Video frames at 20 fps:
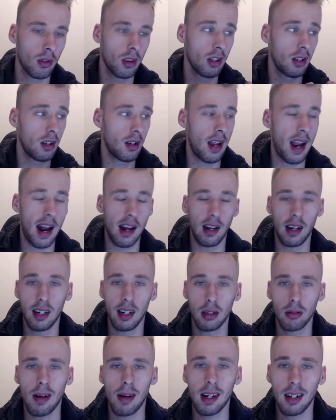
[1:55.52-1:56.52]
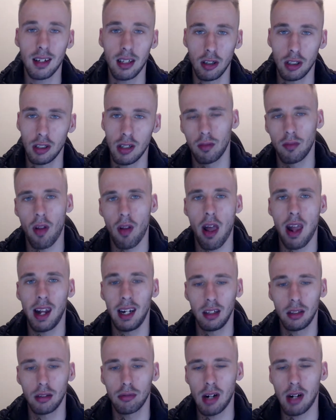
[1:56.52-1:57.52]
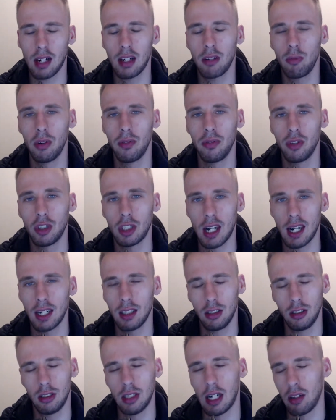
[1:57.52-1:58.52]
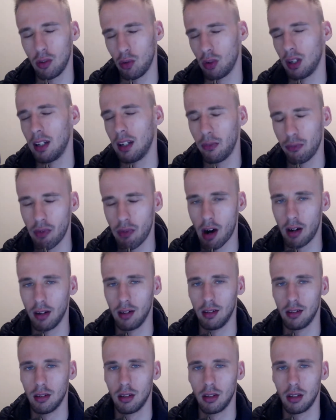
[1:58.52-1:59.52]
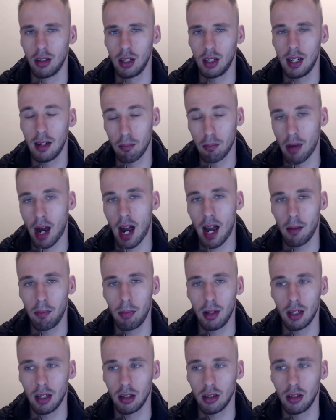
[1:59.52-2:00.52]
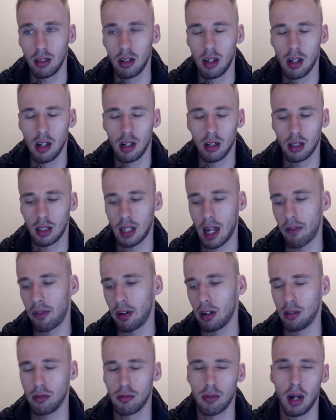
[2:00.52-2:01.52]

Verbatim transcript: And interacting with your chat is genuinely fun, in my opinion, because I've had great